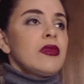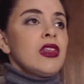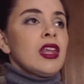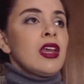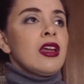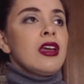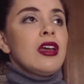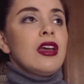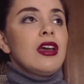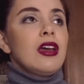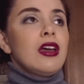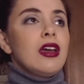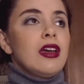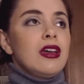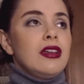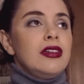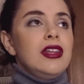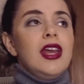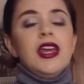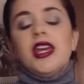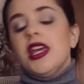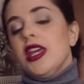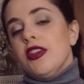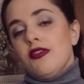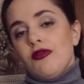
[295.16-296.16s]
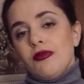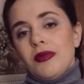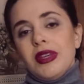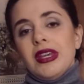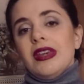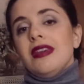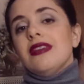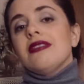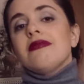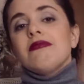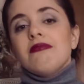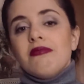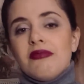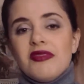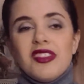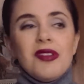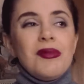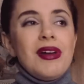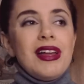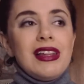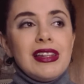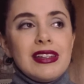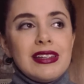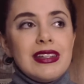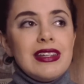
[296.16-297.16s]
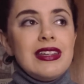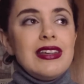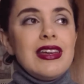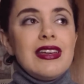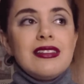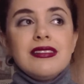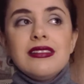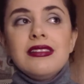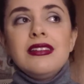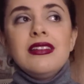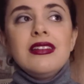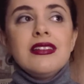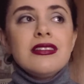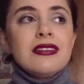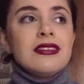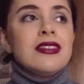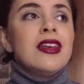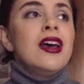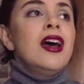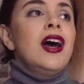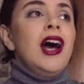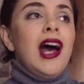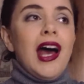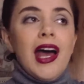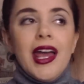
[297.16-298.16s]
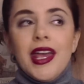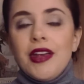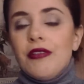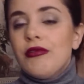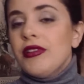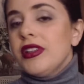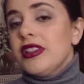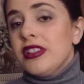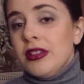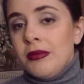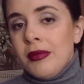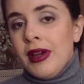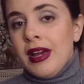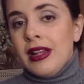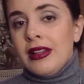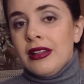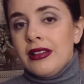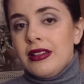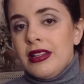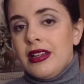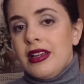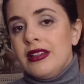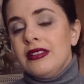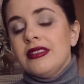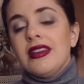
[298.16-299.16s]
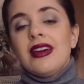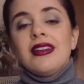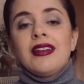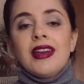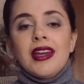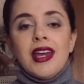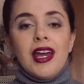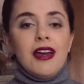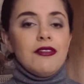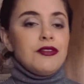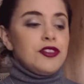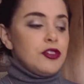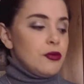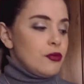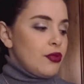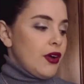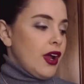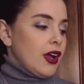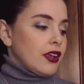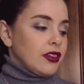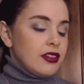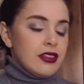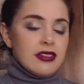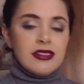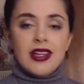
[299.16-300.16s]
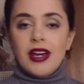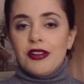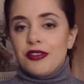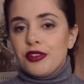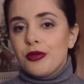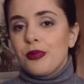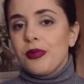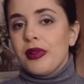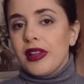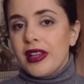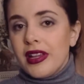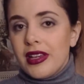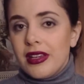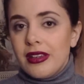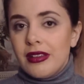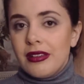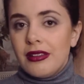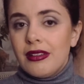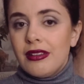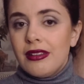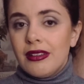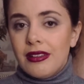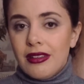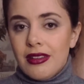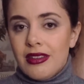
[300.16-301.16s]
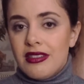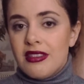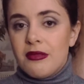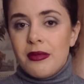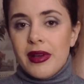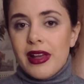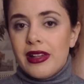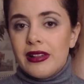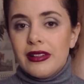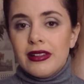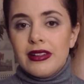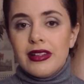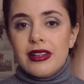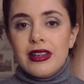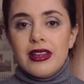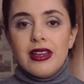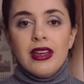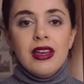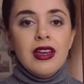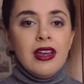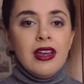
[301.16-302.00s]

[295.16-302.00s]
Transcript: They give me the melody as it is. I read the melody, and then I have to practice how to play the melody